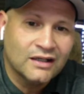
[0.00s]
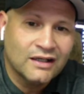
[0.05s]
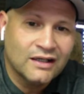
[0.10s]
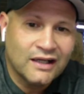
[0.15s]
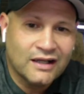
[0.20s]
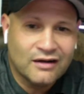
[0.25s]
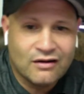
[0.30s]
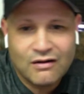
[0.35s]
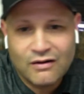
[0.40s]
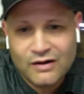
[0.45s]

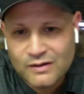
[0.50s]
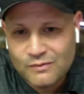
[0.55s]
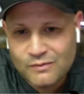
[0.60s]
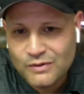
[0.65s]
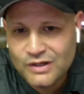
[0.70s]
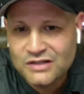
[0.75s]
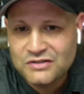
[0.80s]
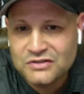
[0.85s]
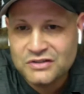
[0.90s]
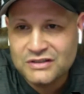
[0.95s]
And I already
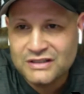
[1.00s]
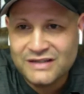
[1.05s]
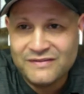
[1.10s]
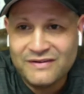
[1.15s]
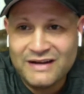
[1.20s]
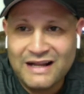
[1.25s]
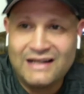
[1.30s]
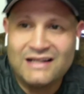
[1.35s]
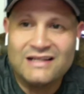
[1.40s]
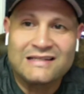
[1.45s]
mentioned,
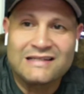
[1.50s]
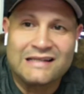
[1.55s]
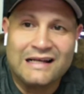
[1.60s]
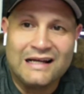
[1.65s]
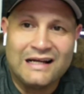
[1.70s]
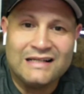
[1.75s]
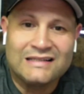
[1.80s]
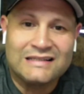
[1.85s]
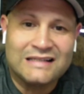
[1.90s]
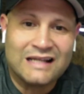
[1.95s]
even at his
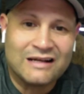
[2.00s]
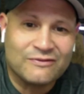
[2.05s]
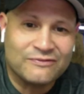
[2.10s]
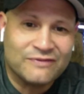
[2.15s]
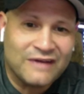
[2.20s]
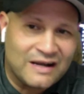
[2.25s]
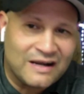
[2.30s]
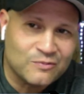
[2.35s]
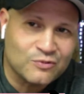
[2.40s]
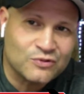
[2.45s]
size, he had a
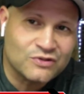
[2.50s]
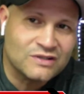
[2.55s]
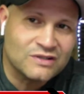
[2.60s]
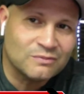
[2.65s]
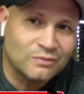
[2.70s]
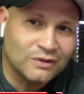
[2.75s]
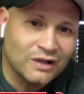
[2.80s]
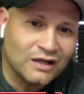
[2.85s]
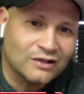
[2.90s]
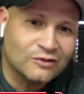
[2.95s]
5%
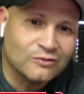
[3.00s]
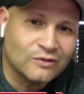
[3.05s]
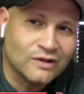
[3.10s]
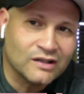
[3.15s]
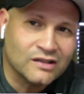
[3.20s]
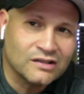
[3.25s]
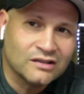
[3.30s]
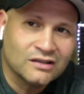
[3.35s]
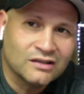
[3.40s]
block rate,